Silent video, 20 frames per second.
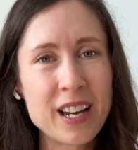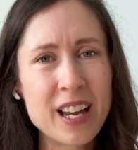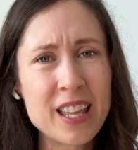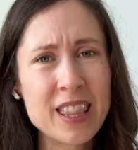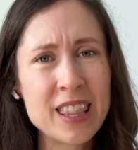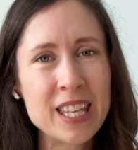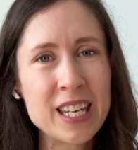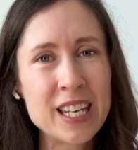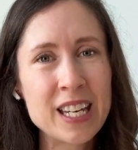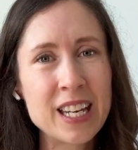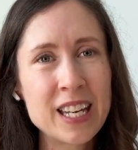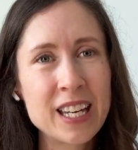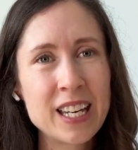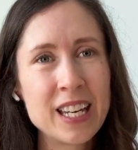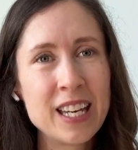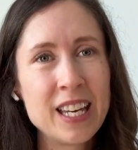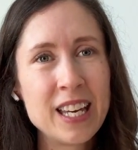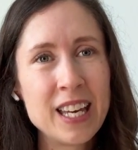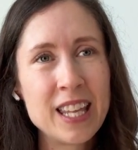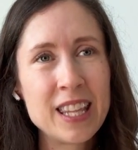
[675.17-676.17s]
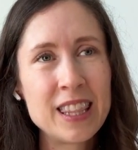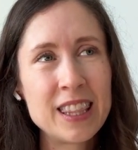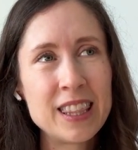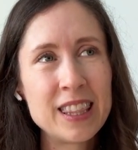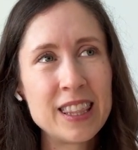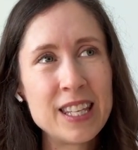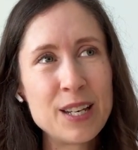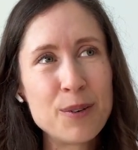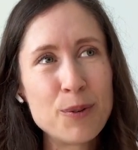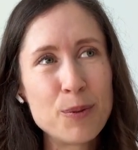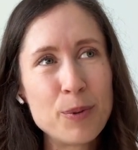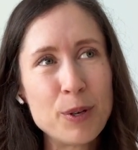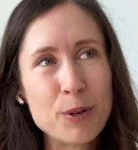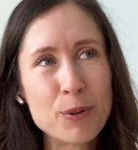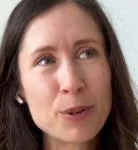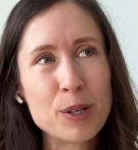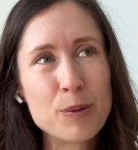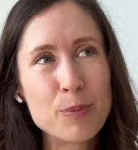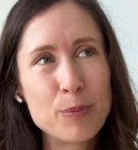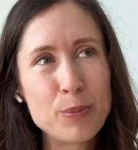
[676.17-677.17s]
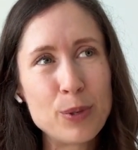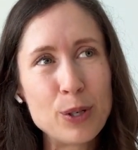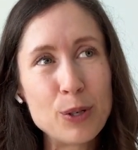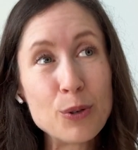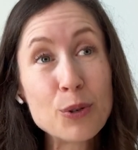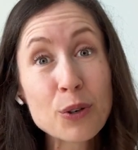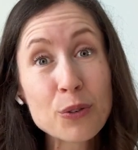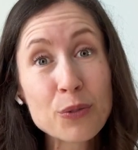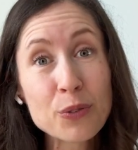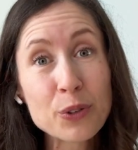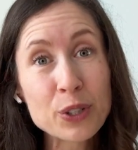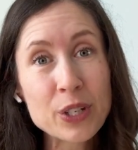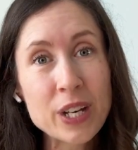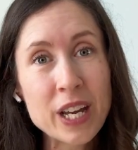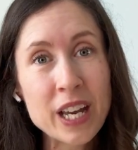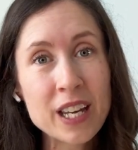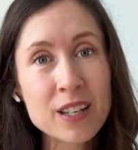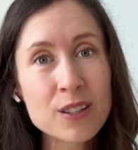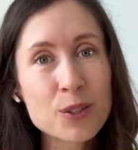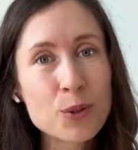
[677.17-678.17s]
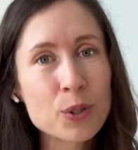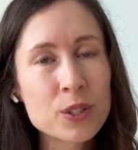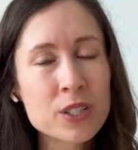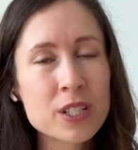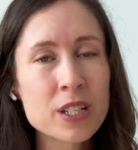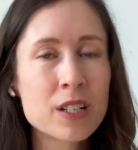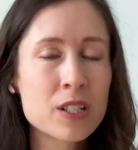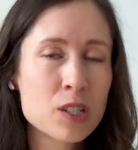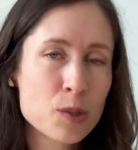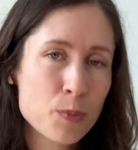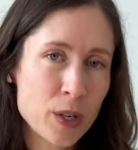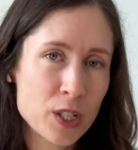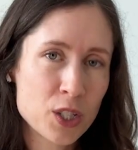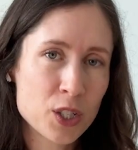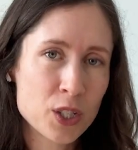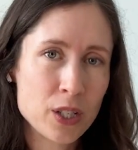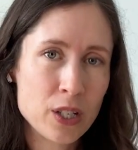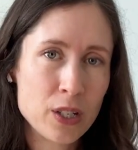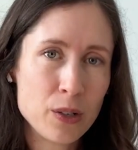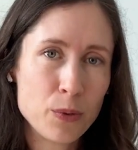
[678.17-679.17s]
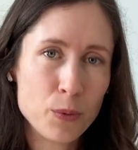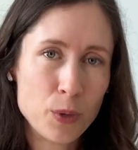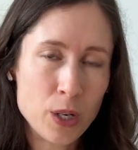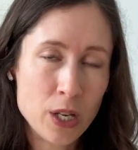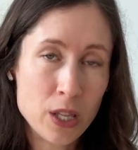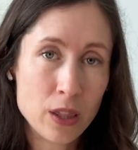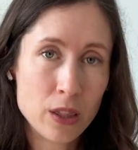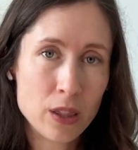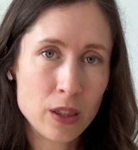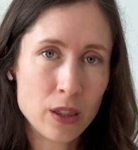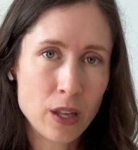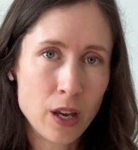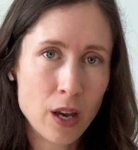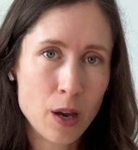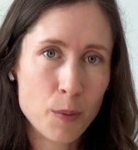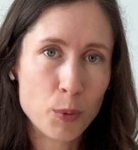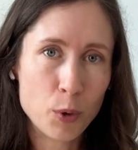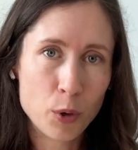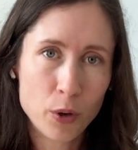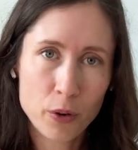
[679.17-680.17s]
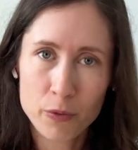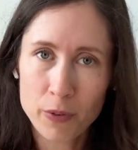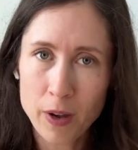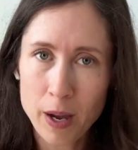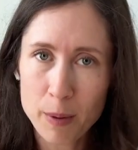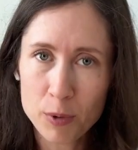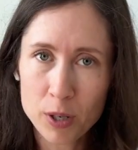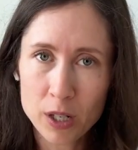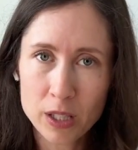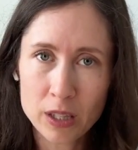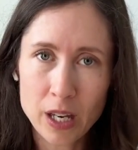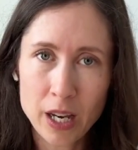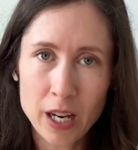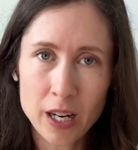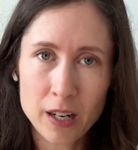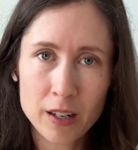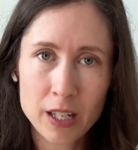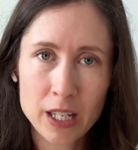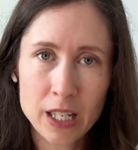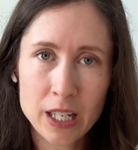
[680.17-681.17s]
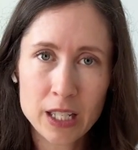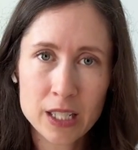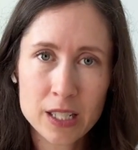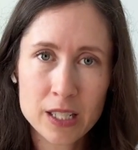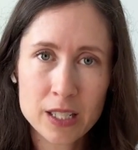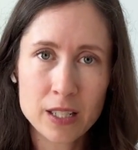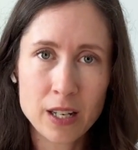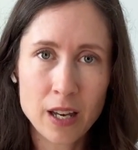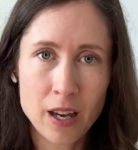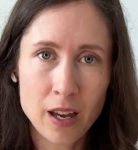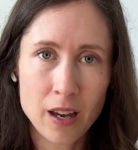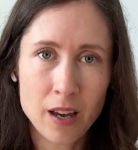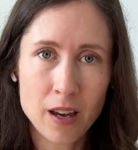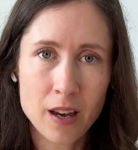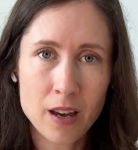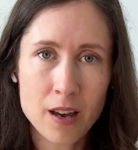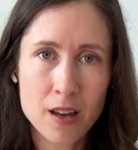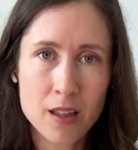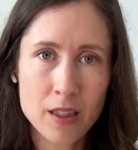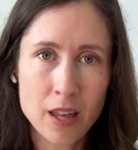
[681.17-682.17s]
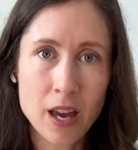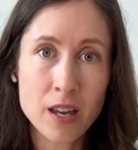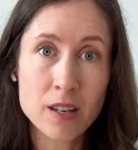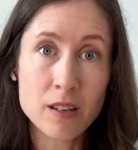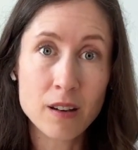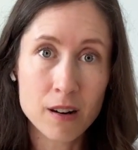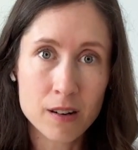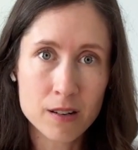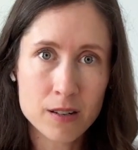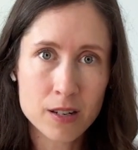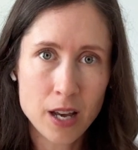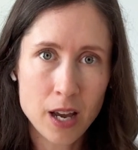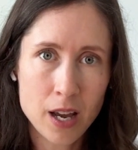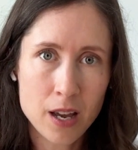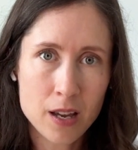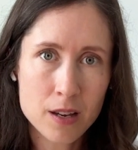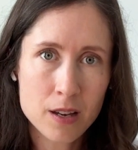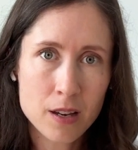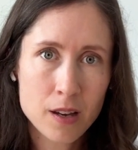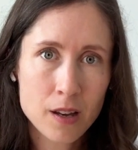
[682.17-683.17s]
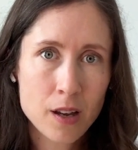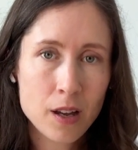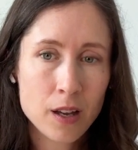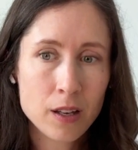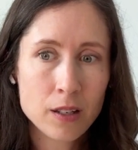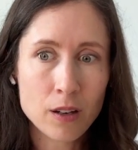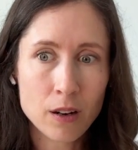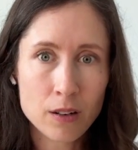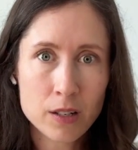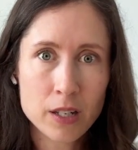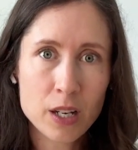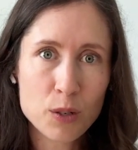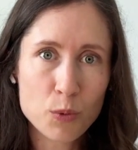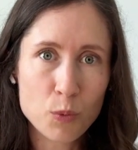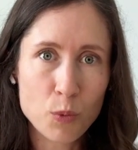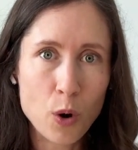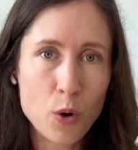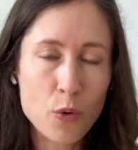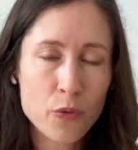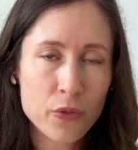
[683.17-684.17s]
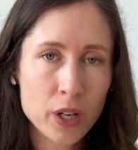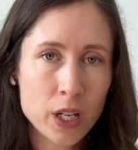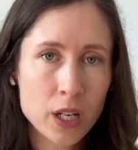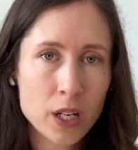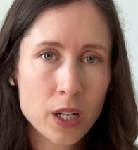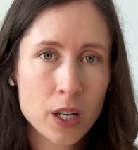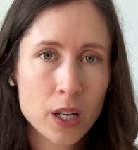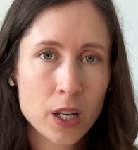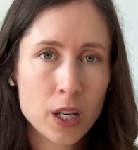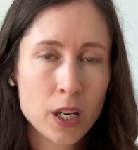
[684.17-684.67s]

I think it would be really beautiful to hand quilt it, especially in the border fabric, the Harriet, that yarn dyed woven.